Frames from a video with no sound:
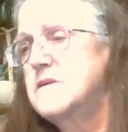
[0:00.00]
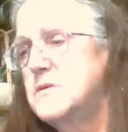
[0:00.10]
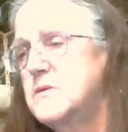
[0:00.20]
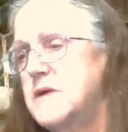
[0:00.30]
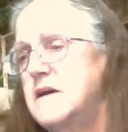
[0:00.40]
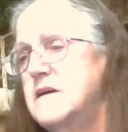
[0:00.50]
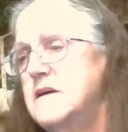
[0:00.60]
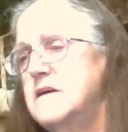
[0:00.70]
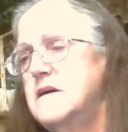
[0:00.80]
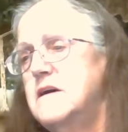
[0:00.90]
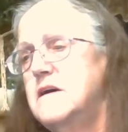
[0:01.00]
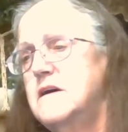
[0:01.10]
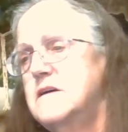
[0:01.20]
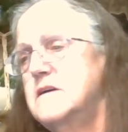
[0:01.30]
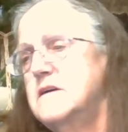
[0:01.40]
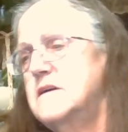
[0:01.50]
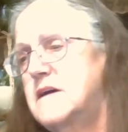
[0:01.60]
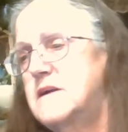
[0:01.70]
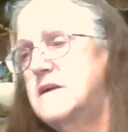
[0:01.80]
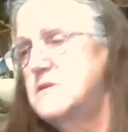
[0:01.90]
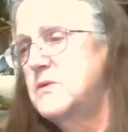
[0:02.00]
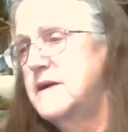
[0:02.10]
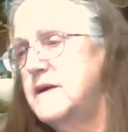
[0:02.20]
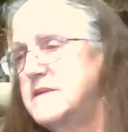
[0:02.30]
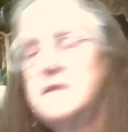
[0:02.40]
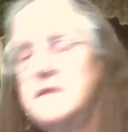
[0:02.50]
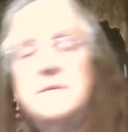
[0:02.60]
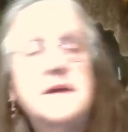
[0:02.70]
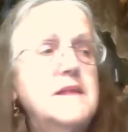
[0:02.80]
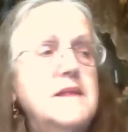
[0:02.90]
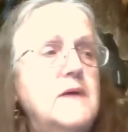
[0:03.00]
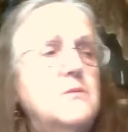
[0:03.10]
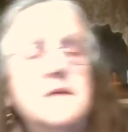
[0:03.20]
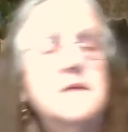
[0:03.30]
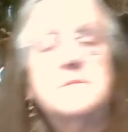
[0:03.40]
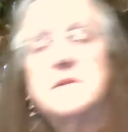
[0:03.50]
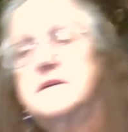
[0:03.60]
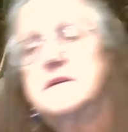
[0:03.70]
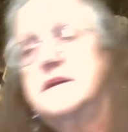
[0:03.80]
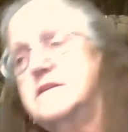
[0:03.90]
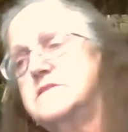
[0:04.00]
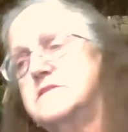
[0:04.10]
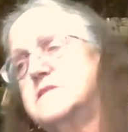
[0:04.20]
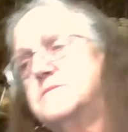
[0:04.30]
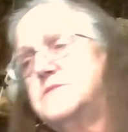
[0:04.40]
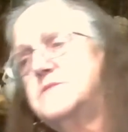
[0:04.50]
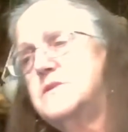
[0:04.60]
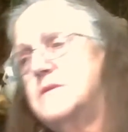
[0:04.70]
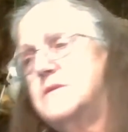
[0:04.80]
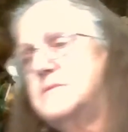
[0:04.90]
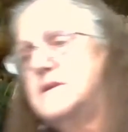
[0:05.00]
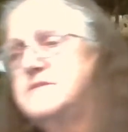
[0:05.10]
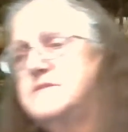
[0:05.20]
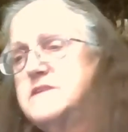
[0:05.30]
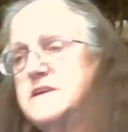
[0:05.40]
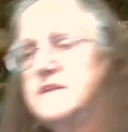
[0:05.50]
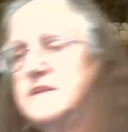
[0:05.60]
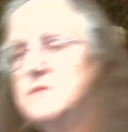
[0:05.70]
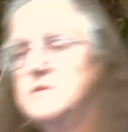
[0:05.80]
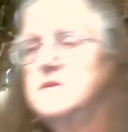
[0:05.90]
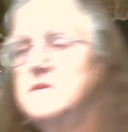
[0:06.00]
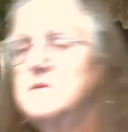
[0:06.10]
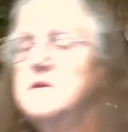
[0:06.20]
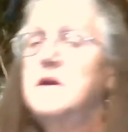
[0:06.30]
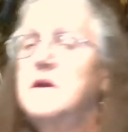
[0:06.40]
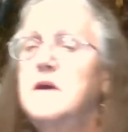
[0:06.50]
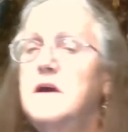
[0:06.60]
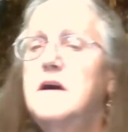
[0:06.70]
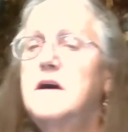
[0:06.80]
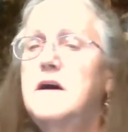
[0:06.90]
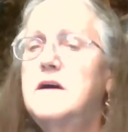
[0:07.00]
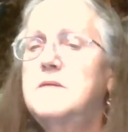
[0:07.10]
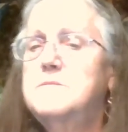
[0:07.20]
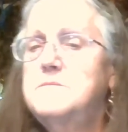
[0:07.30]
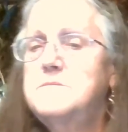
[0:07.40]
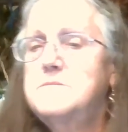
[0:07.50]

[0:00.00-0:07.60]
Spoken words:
Okay? I don't know why it's coming in that way, but it is. So I'm going to have to leave that with you. The